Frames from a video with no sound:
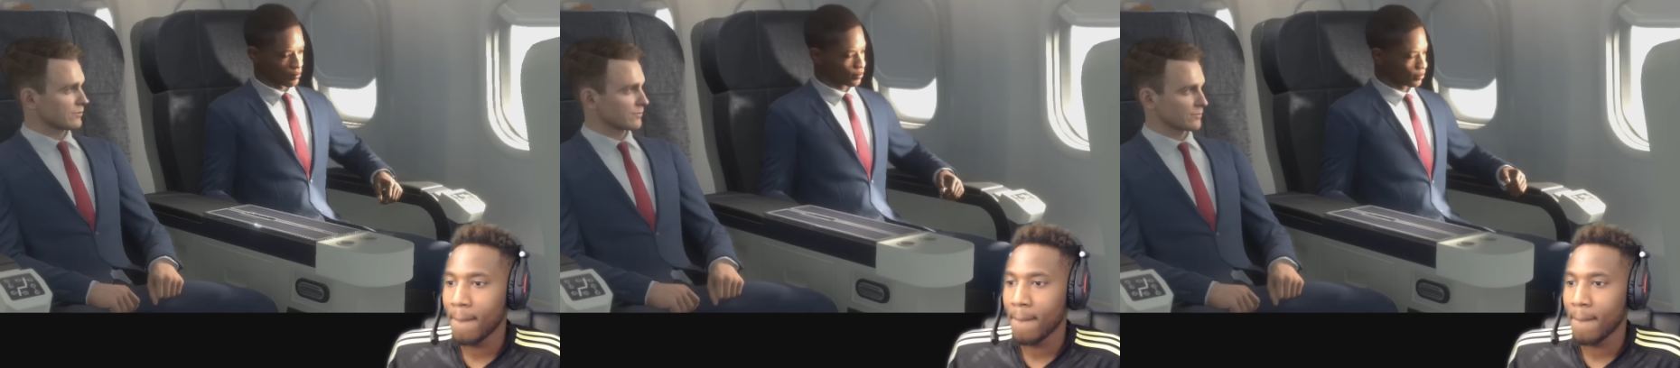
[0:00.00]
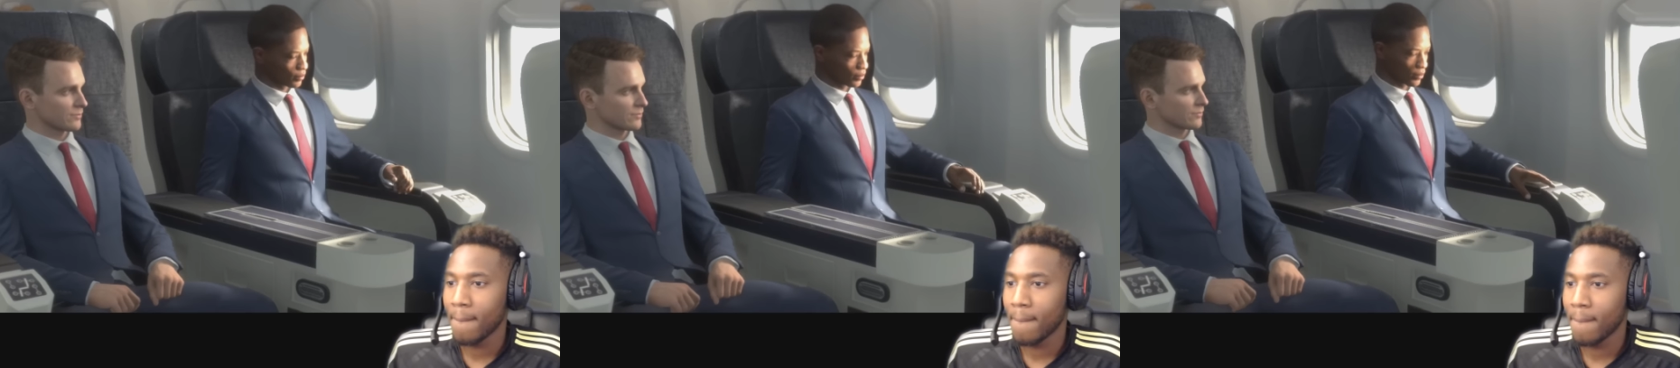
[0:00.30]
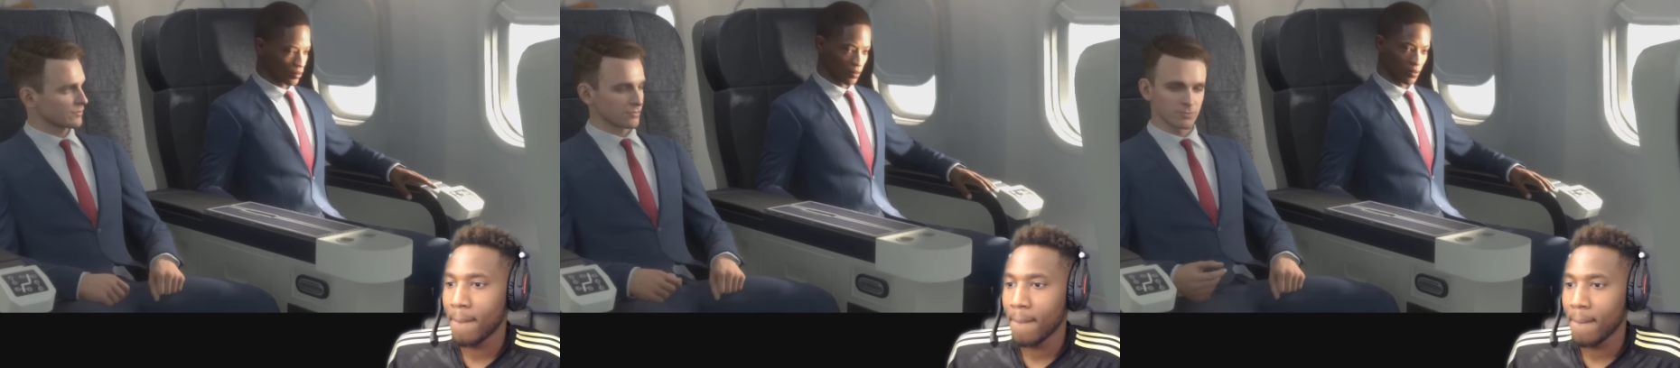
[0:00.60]

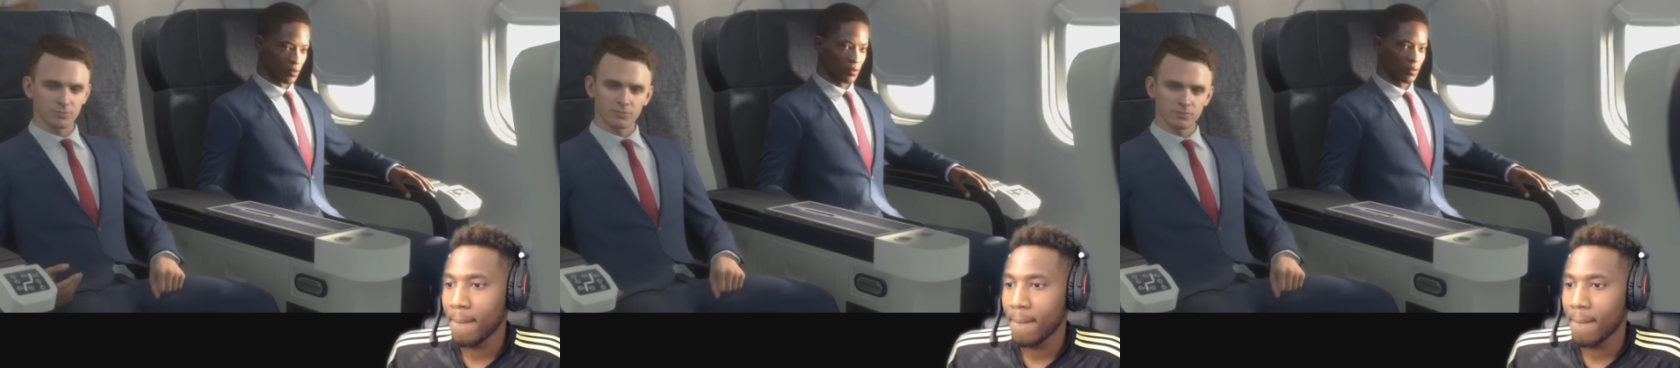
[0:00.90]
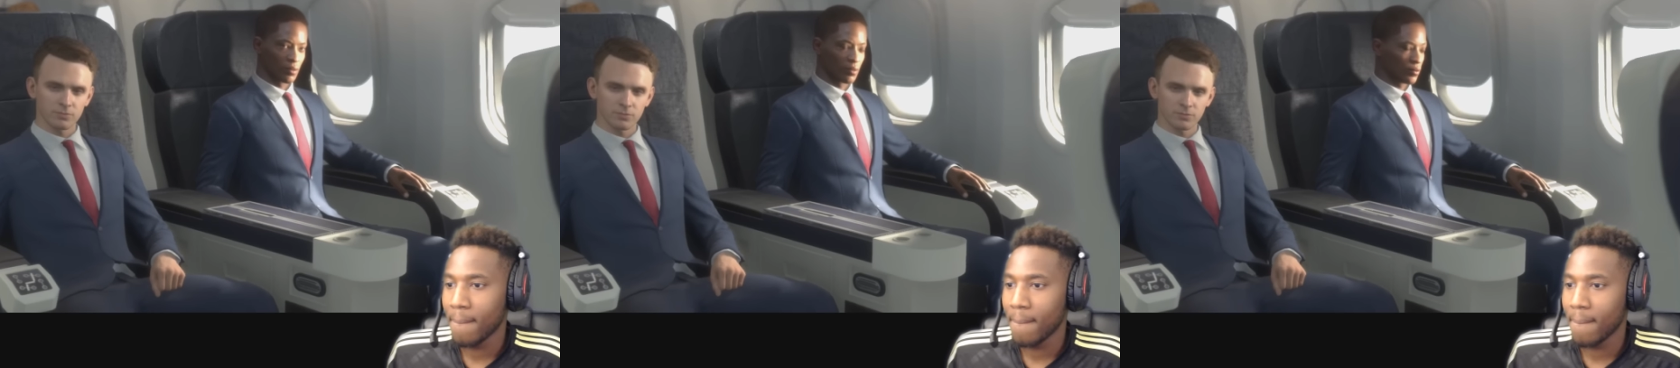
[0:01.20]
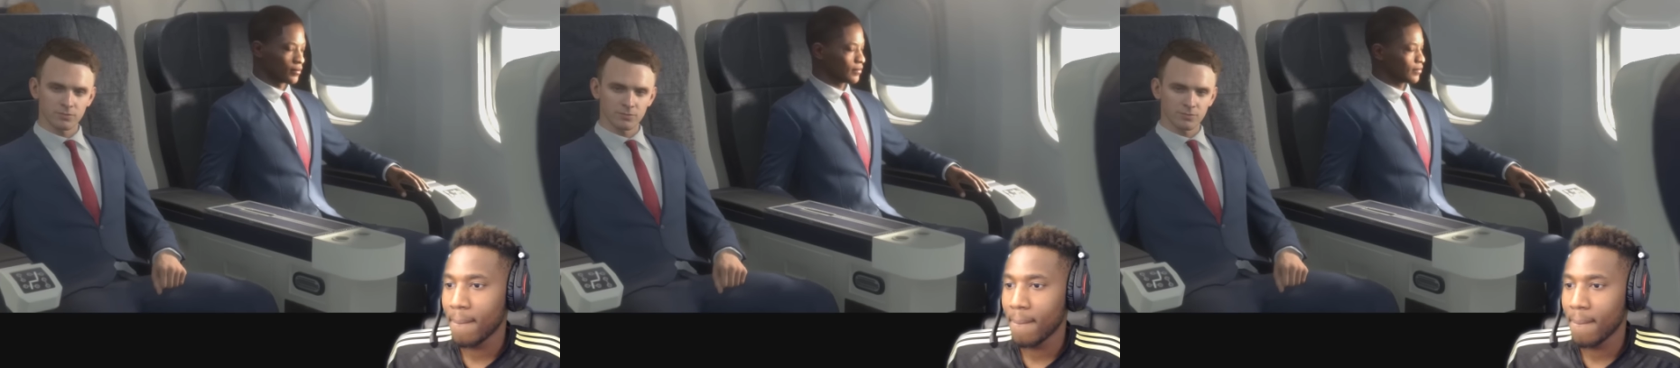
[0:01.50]

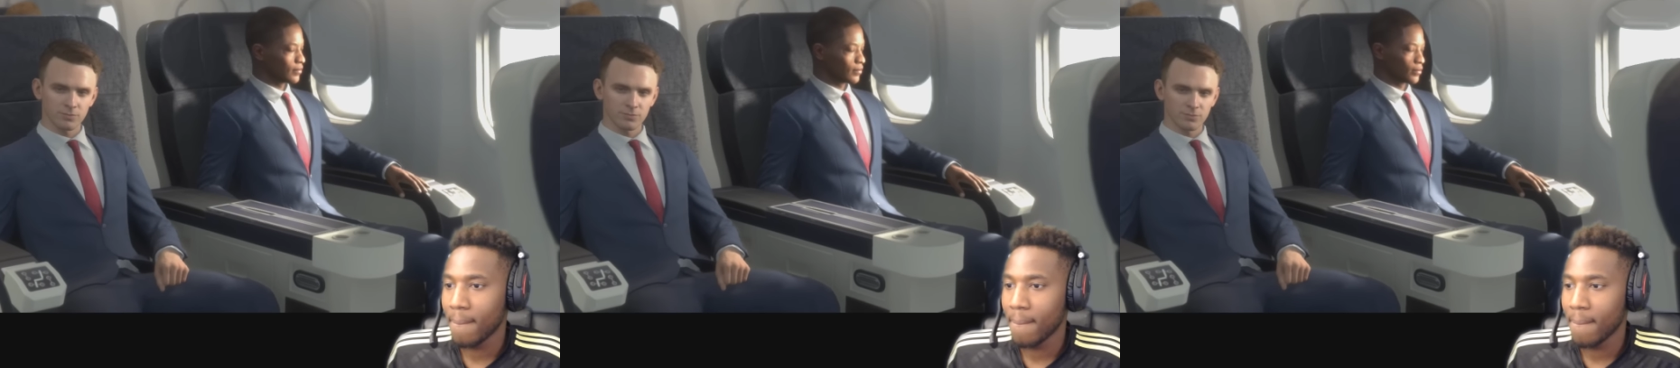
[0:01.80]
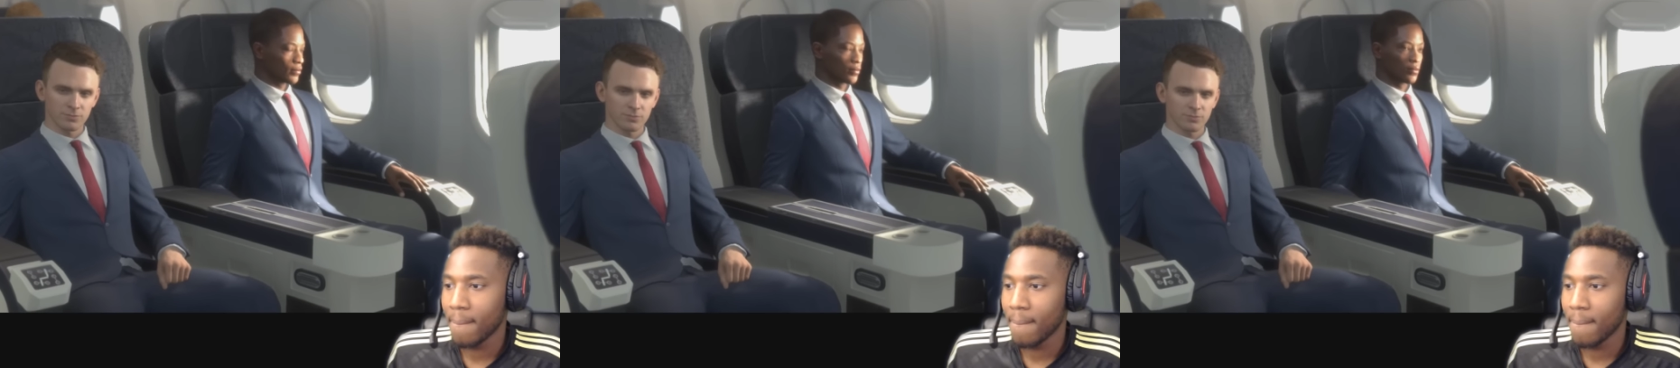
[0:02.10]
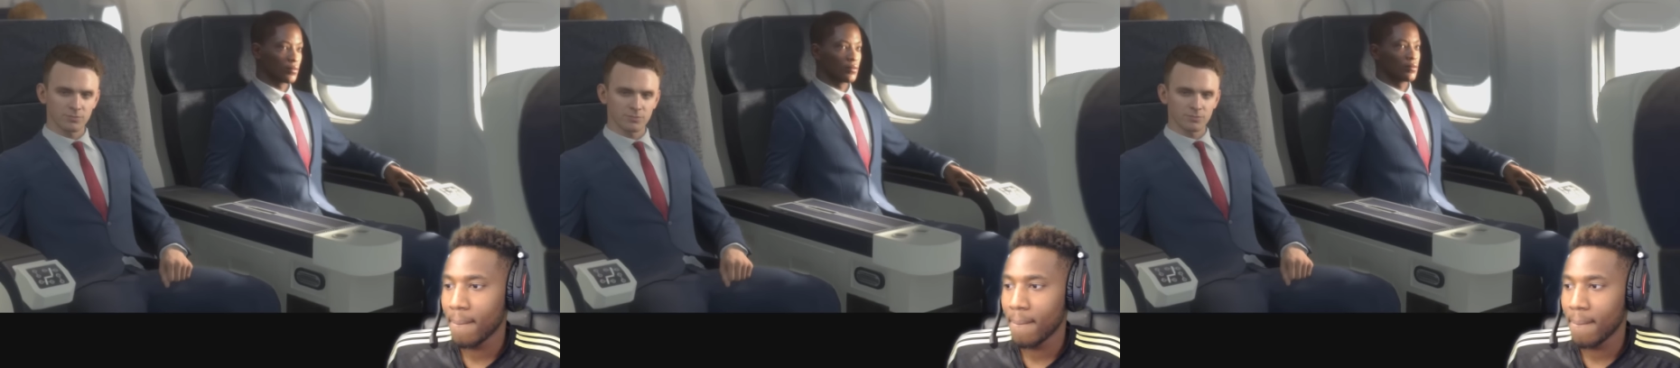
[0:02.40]

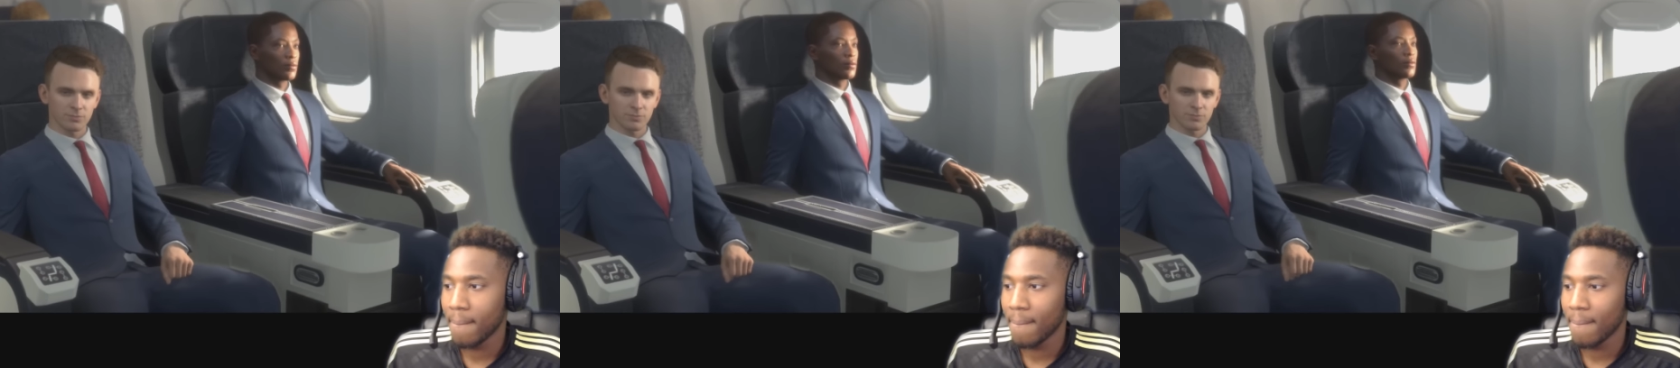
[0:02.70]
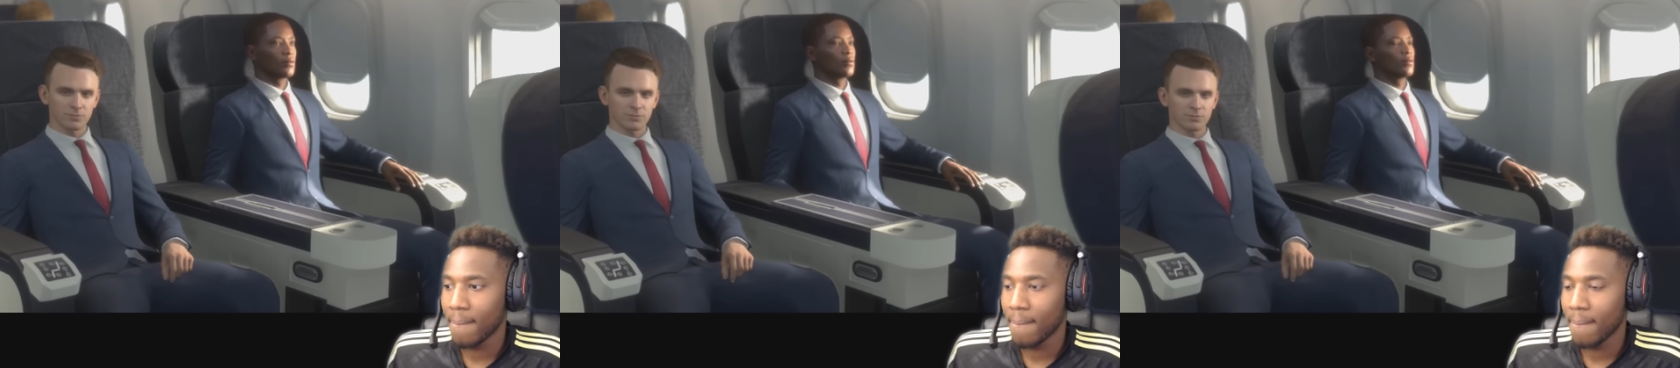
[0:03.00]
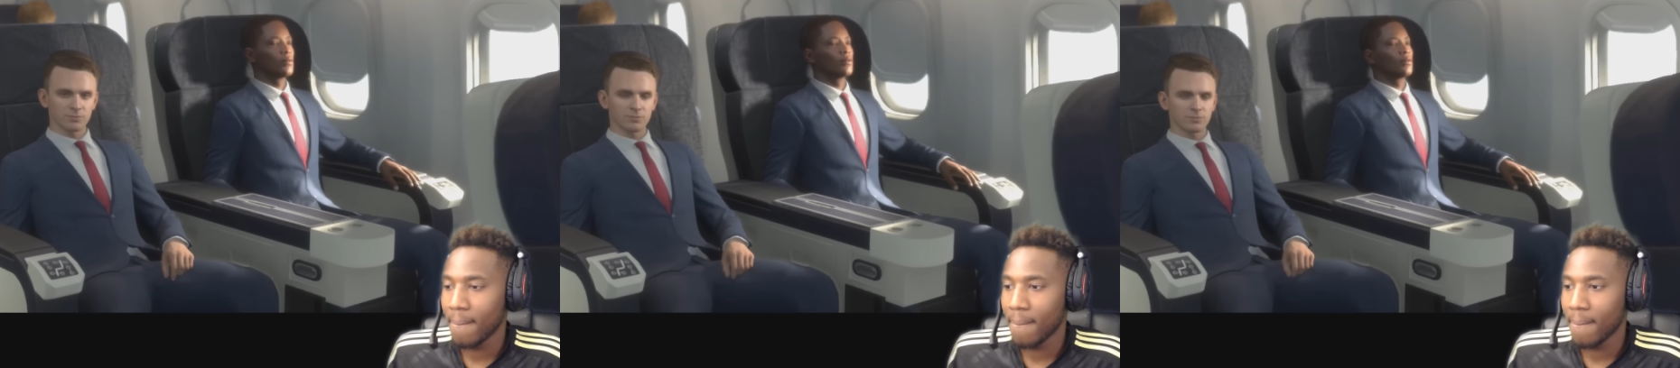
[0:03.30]

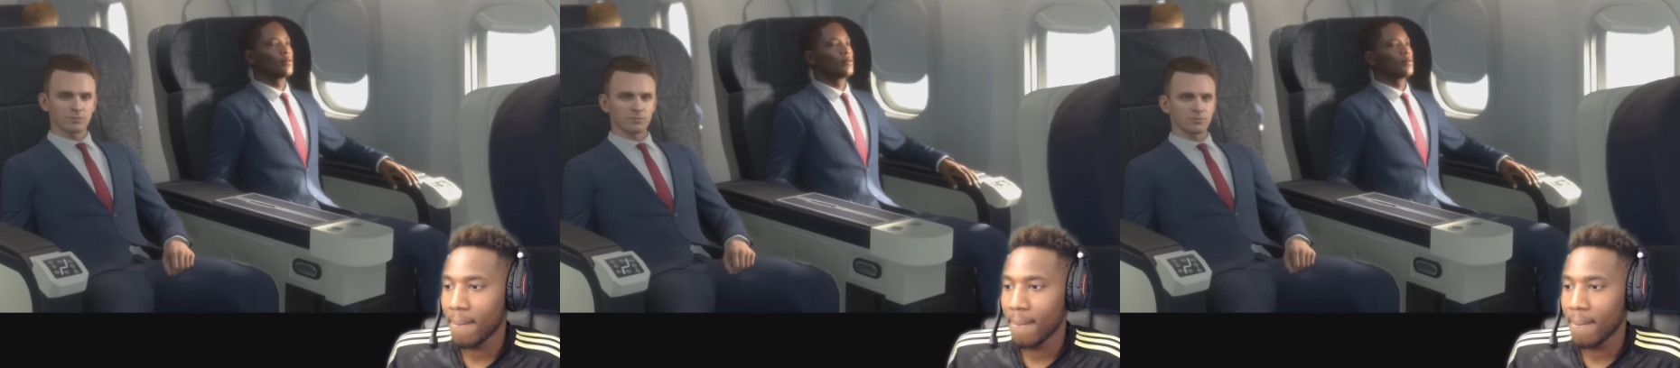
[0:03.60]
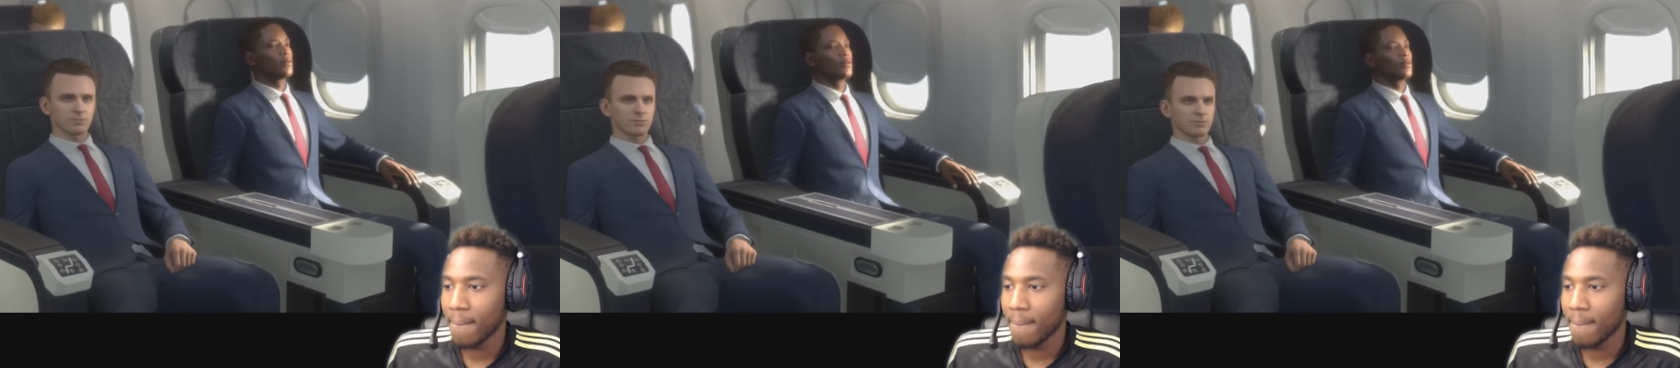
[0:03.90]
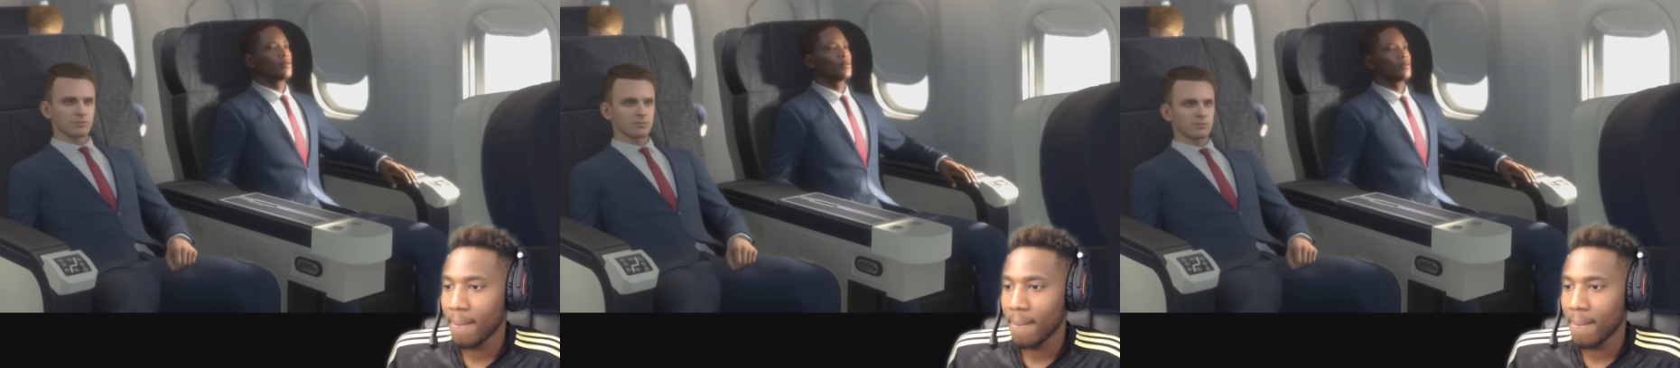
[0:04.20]

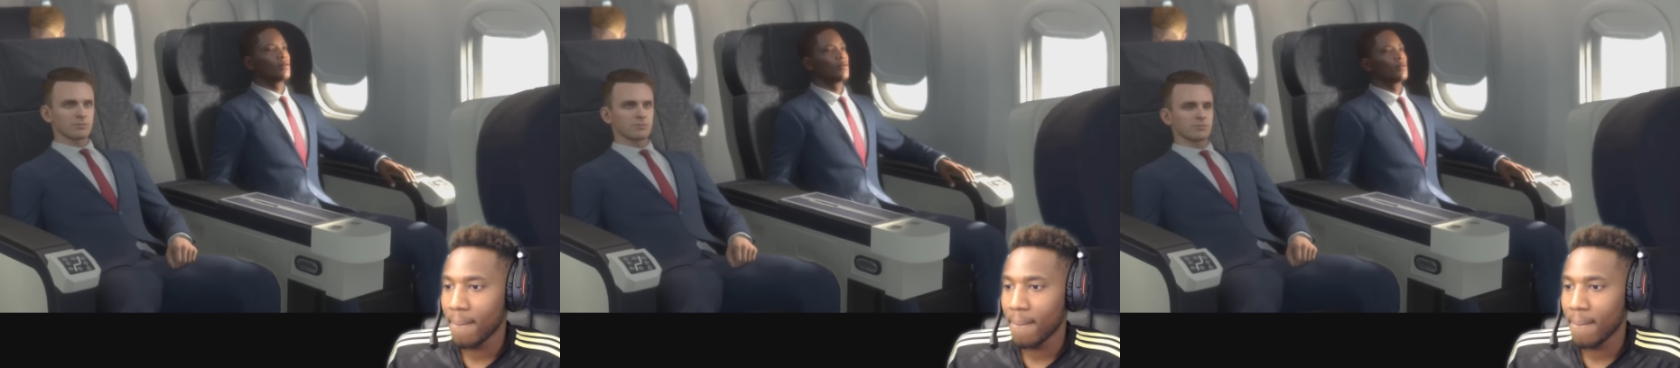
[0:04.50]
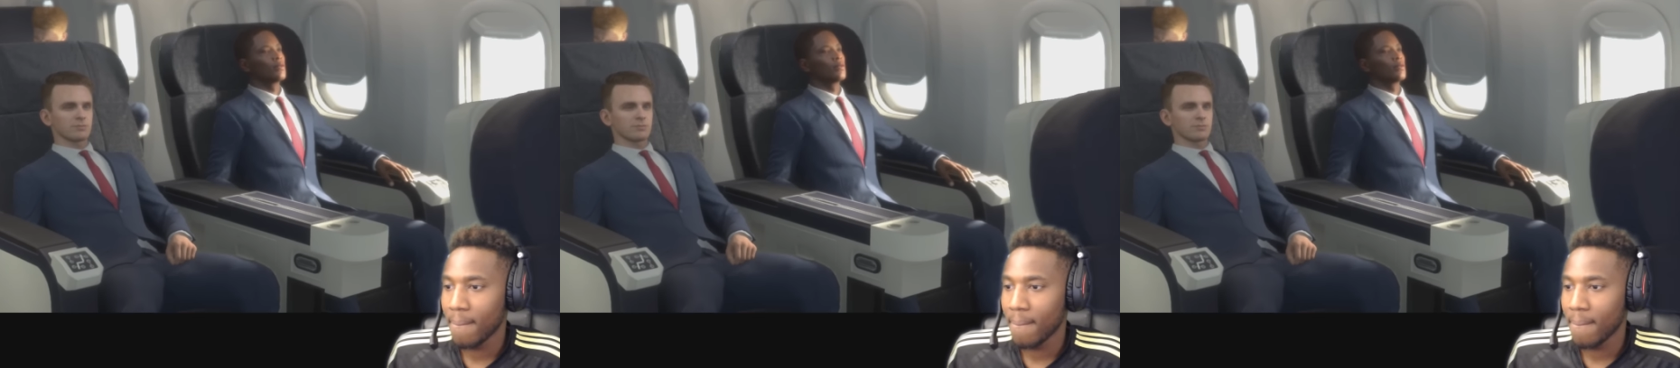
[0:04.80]
Nothing is said.